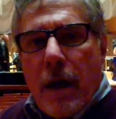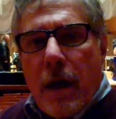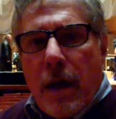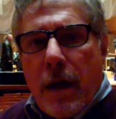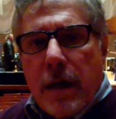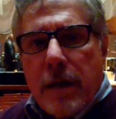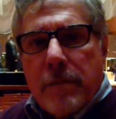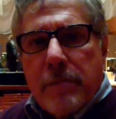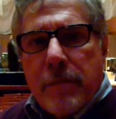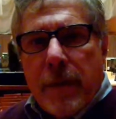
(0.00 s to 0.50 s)

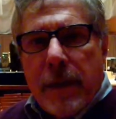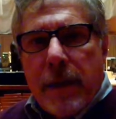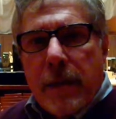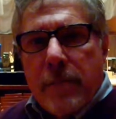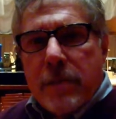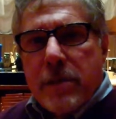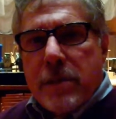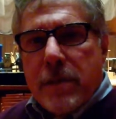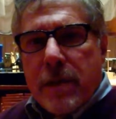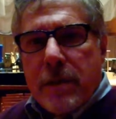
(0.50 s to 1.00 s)
Hi, my
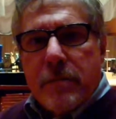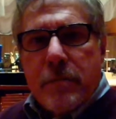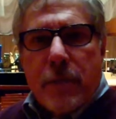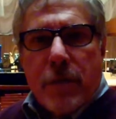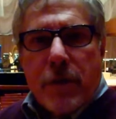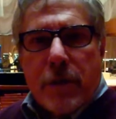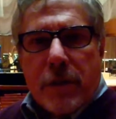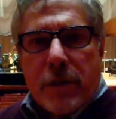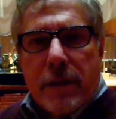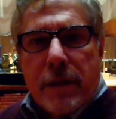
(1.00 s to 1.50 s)
name is Ed
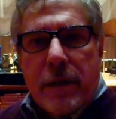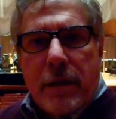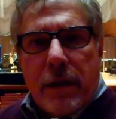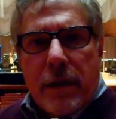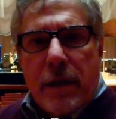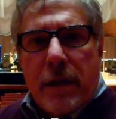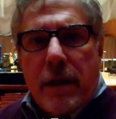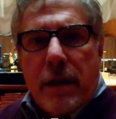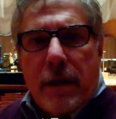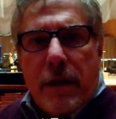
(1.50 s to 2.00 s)
Berkeley,
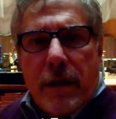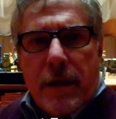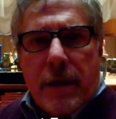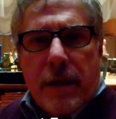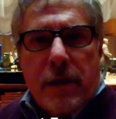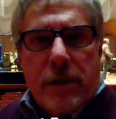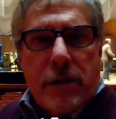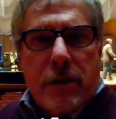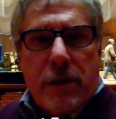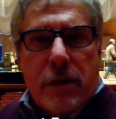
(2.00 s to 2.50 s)
and
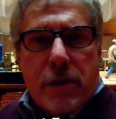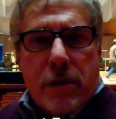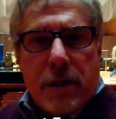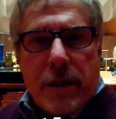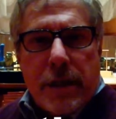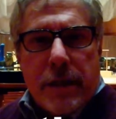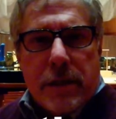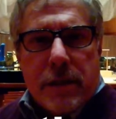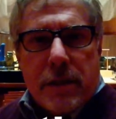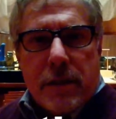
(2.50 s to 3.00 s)
I teach
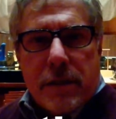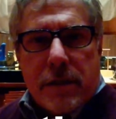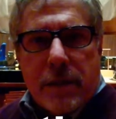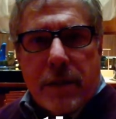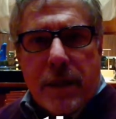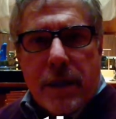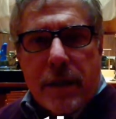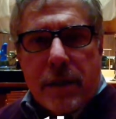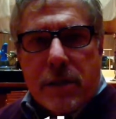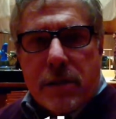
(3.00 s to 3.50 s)
classical
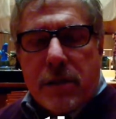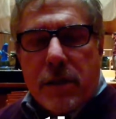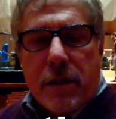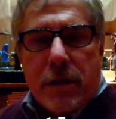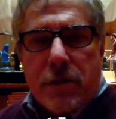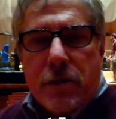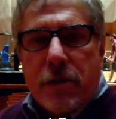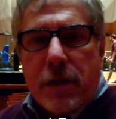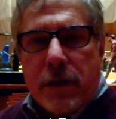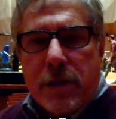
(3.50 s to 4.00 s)
text
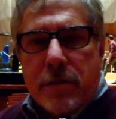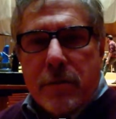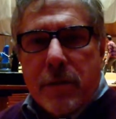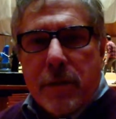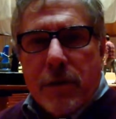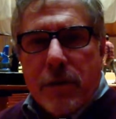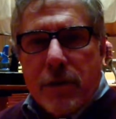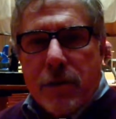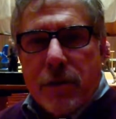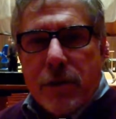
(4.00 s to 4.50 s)
and
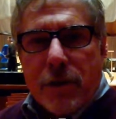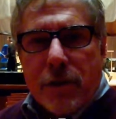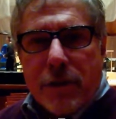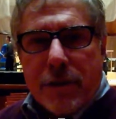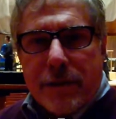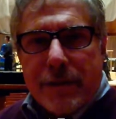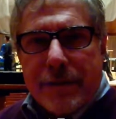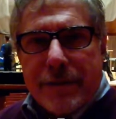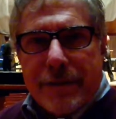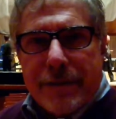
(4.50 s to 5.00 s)
Shakespeare at
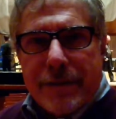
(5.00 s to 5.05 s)
Circle.